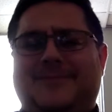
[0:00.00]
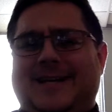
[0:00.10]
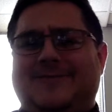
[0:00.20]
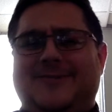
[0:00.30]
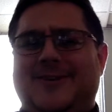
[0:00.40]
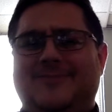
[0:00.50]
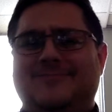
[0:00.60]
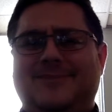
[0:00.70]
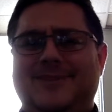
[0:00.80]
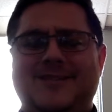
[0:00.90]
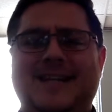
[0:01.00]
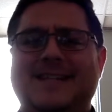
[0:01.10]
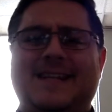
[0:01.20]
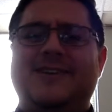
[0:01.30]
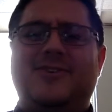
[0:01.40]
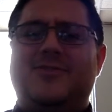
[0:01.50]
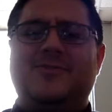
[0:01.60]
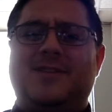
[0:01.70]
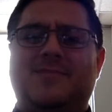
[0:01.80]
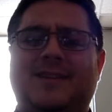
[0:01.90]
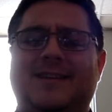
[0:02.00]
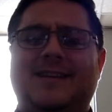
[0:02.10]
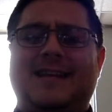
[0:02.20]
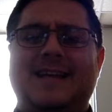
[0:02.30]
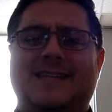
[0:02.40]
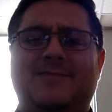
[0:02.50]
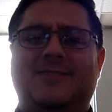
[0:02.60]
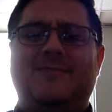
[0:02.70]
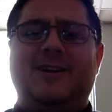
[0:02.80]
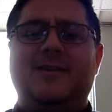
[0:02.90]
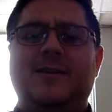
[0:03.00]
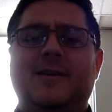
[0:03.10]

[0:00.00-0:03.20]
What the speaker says: I don't know, your state senator or something like that, something weird.